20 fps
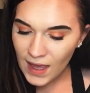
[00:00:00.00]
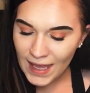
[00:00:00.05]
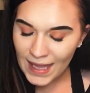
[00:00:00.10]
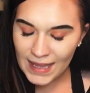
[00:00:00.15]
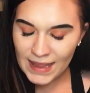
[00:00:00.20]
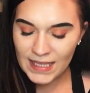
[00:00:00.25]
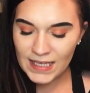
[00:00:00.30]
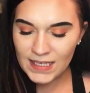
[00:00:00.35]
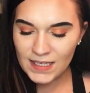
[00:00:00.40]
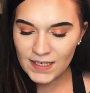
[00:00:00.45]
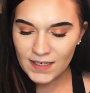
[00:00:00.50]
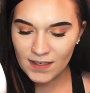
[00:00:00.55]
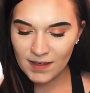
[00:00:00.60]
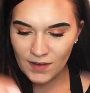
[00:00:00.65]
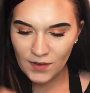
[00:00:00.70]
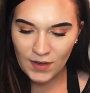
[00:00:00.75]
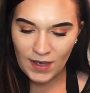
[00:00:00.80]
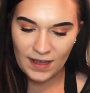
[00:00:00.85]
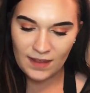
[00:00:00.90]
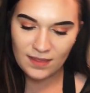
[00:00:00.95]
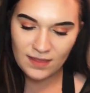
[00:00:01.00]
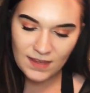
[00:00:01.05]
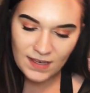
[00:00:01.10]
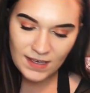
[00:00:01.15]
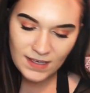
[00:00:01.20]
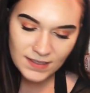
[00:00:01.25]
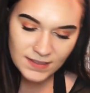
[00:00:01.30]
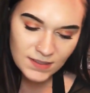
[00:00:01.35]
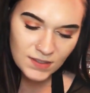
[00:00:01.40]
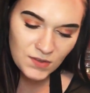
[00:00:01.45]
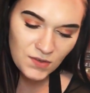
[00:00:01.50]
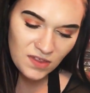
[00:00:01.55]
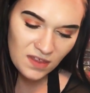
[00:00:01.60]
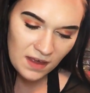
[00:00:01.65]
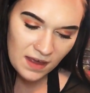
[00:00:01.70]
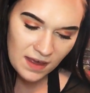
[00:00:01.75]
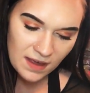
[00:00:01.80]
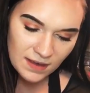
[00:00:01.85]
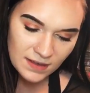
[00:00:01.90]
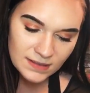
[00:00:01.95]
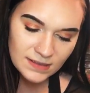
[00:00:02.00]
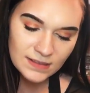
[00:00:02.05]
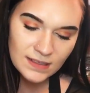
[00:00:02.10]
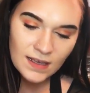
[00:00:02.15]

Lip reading: And then, okay, these two things,